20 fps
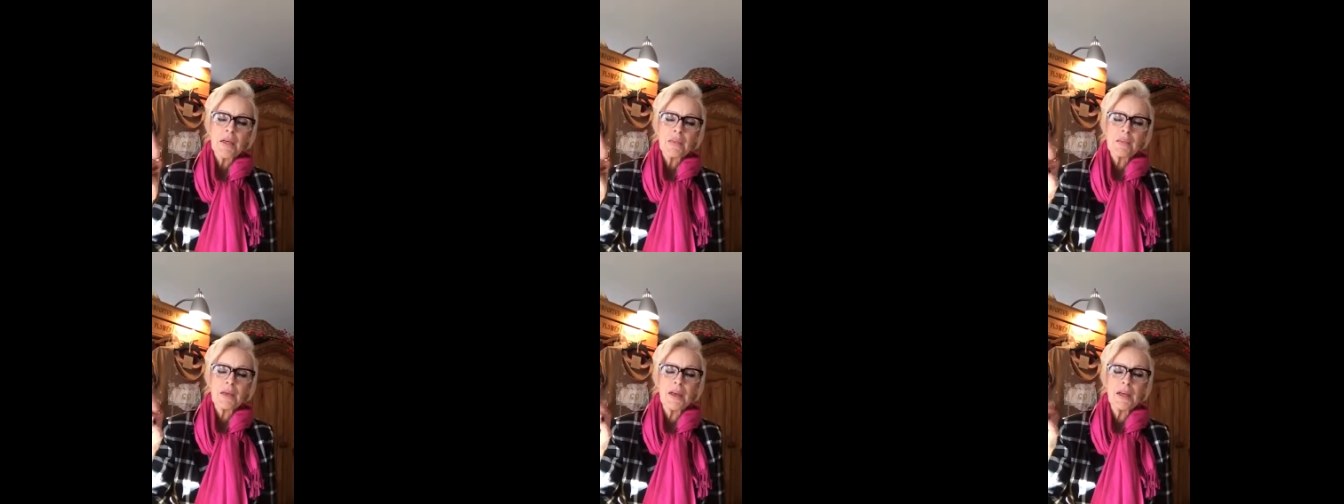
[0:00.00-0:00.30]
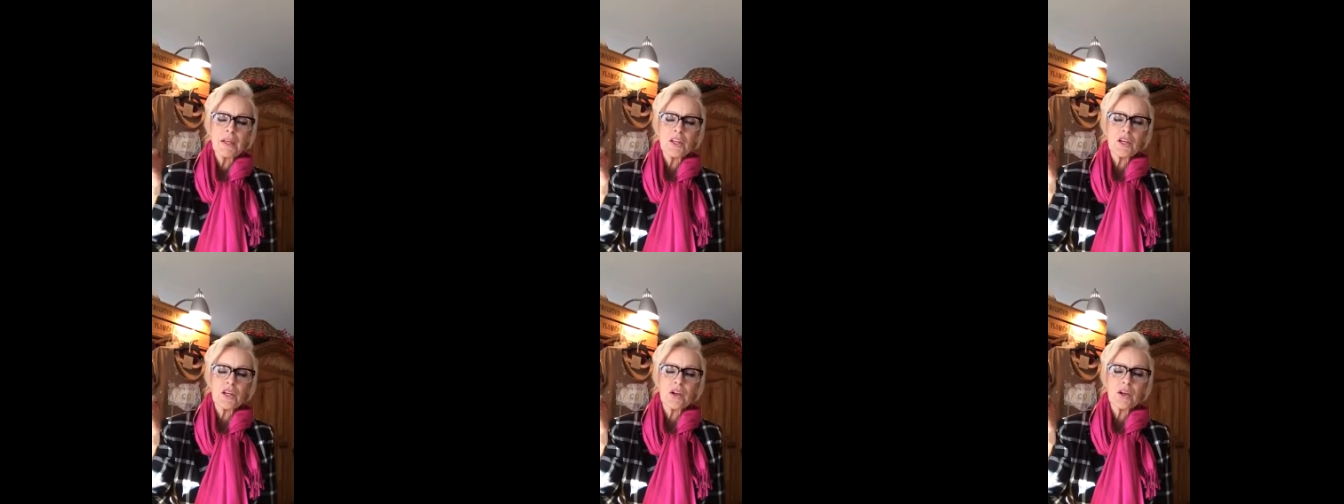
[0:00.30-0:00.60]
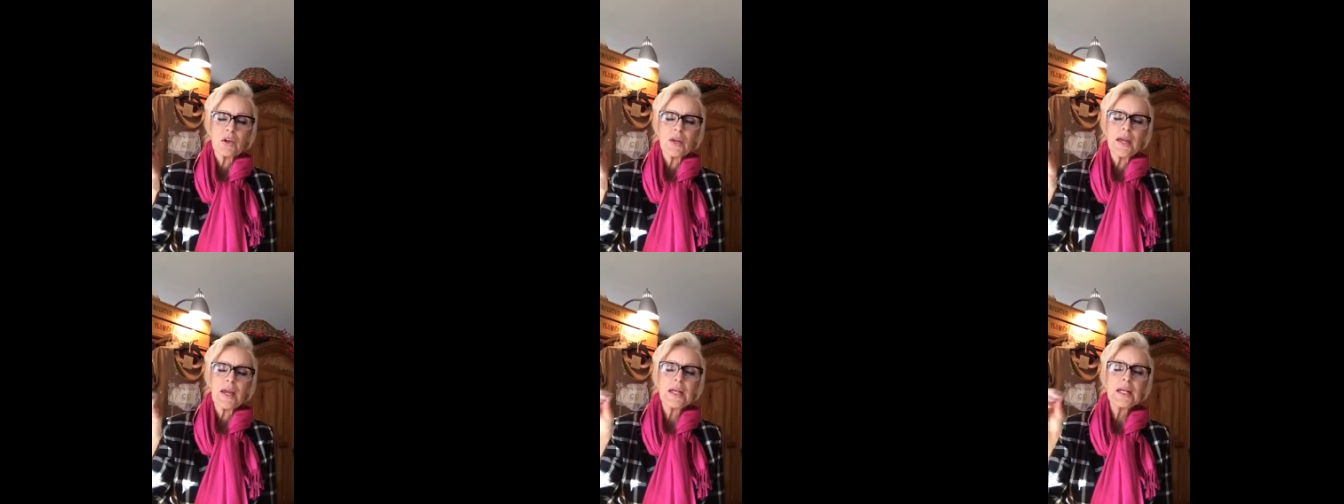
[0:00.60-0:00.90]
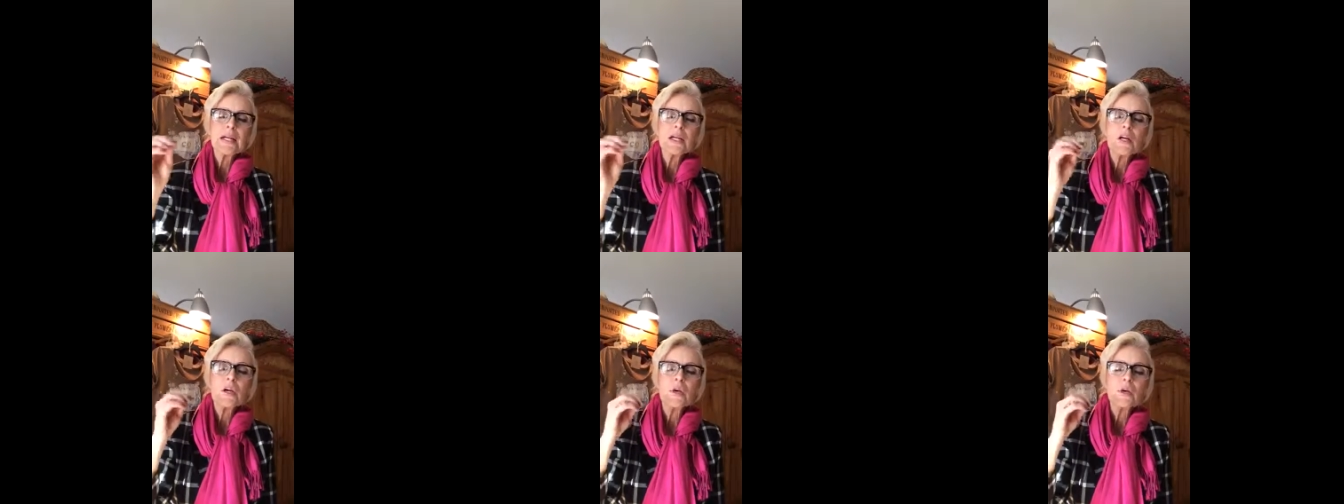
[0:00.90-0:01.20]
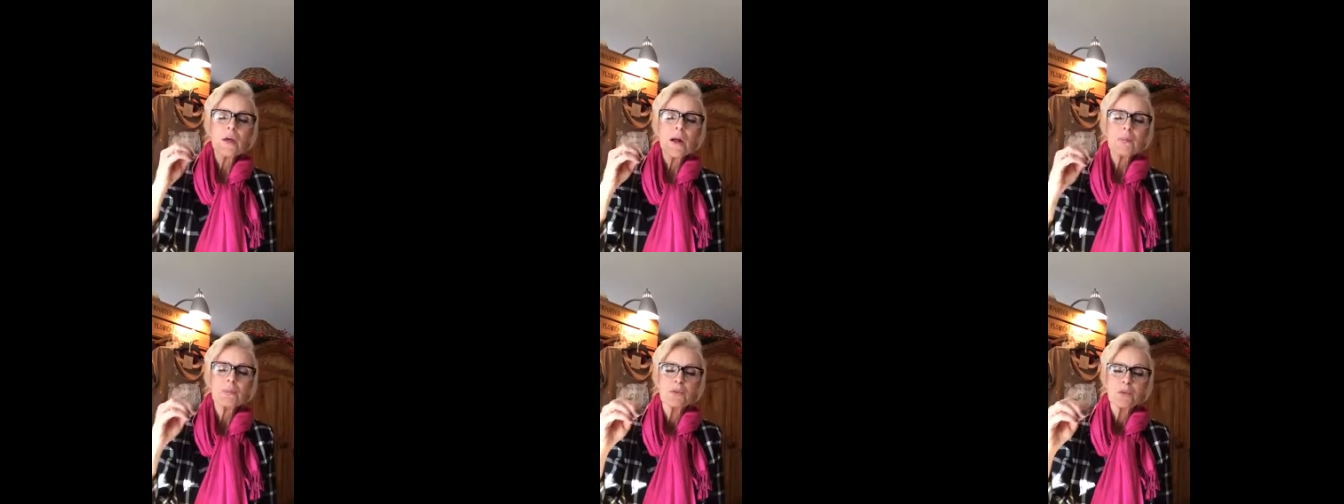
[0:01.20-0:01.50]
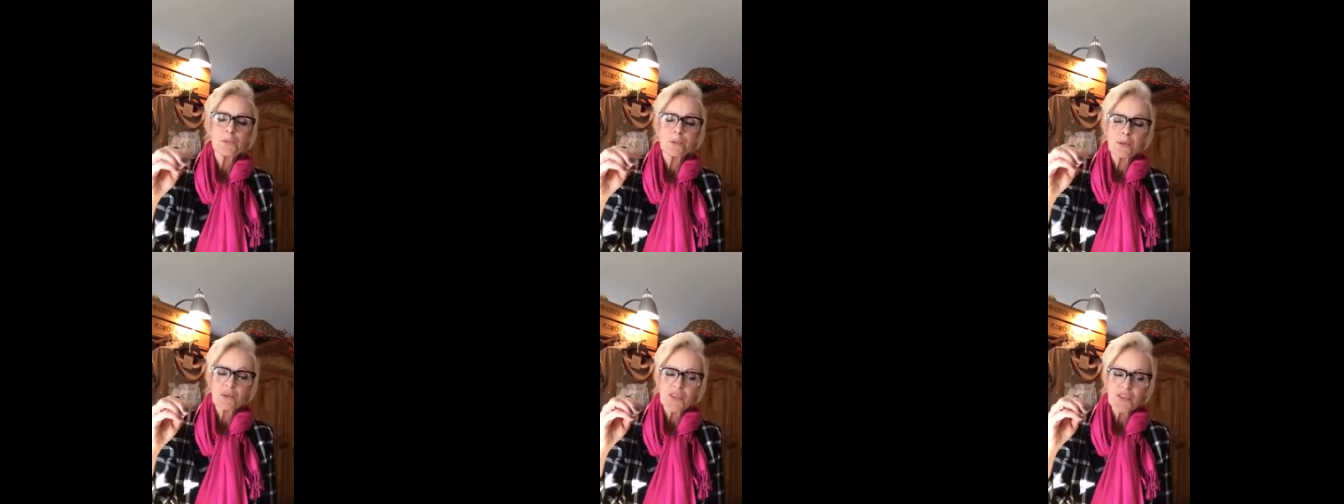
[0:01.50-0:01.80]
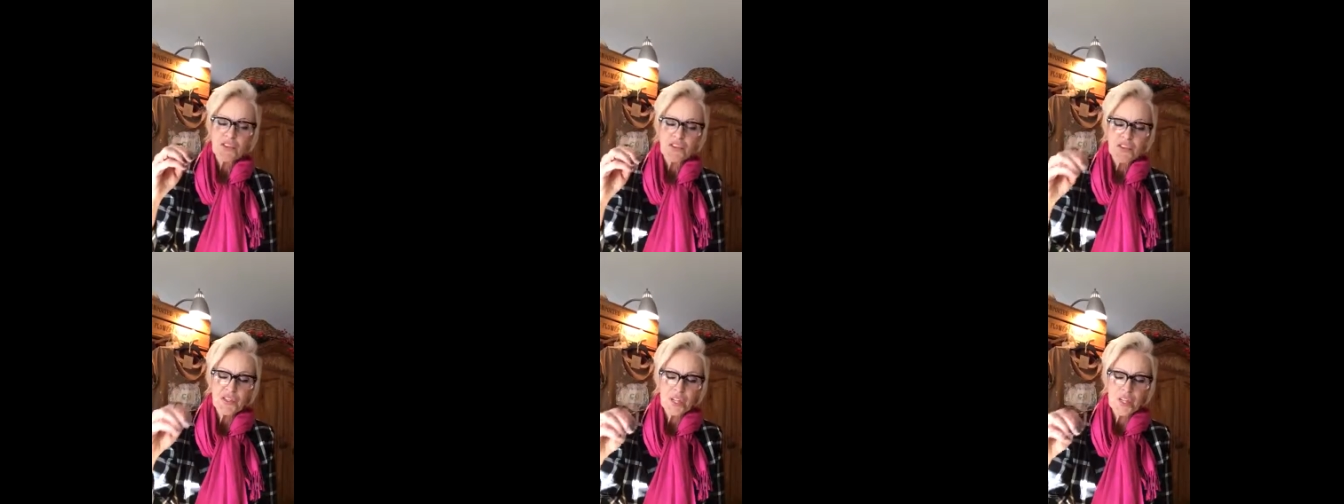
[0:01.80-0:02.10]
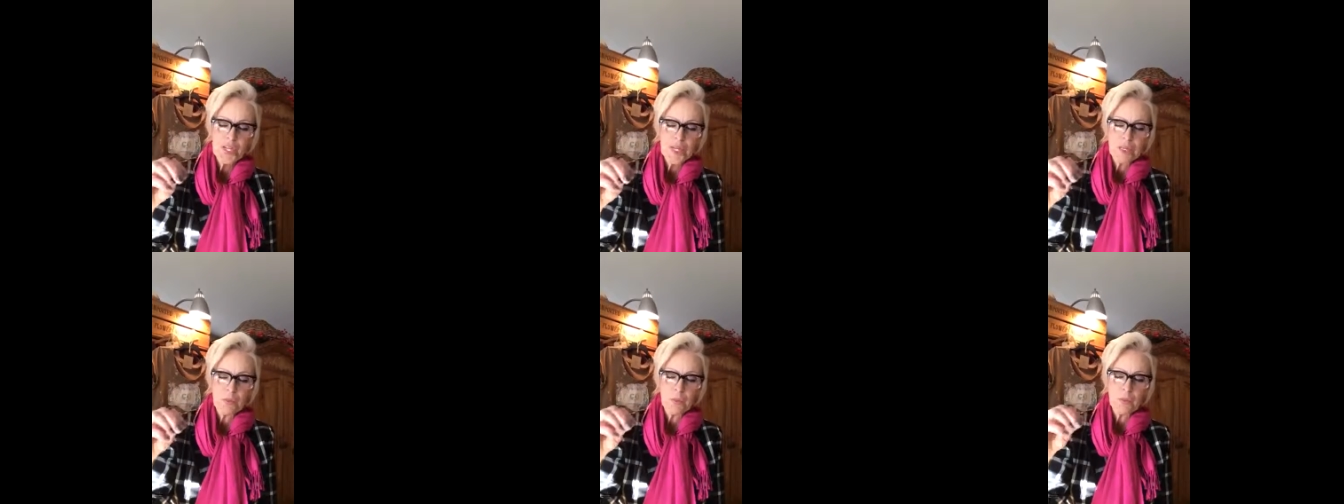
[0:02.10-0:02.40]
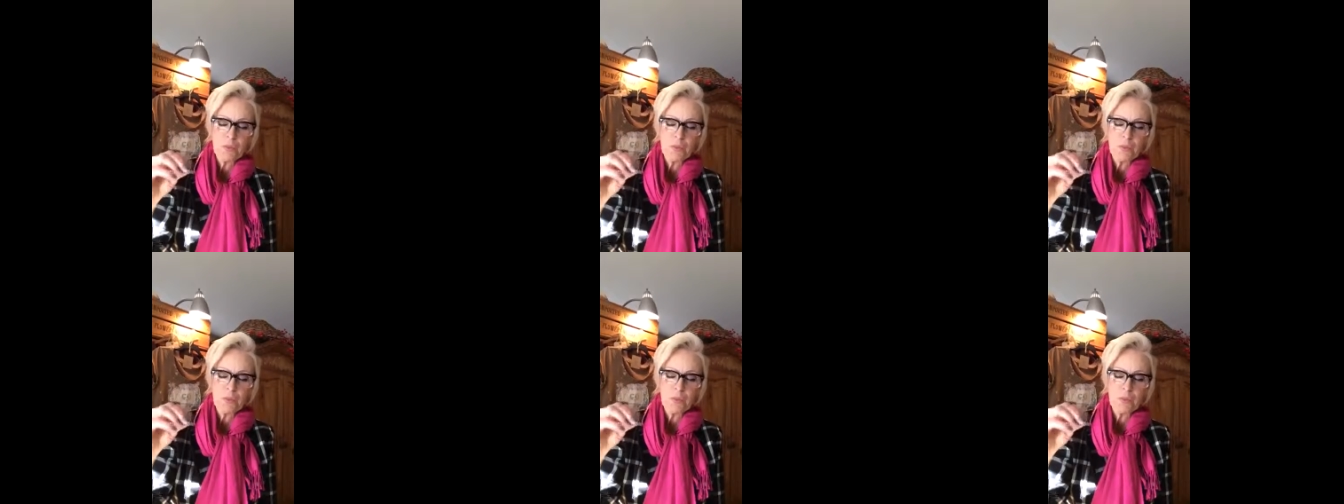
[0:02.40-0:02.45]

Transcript: that your incorruptible seed